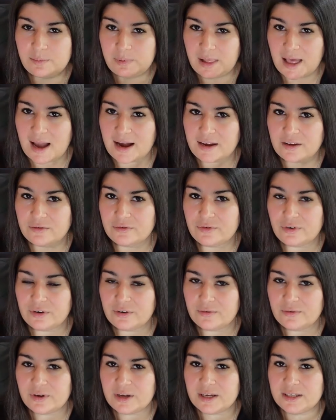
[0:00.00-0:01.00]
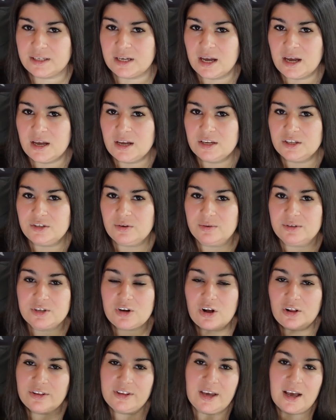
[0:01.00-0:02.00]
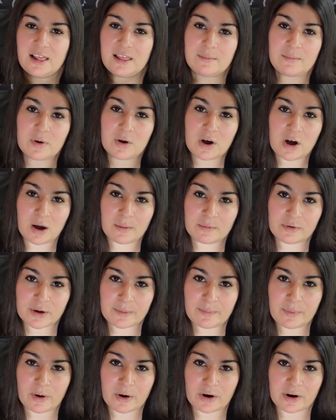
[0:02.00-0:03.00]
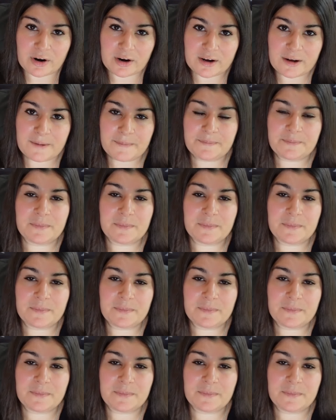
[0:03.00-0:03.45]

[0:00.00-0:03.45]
plaque in front of it. So it's called the L.M. Montgomery Park.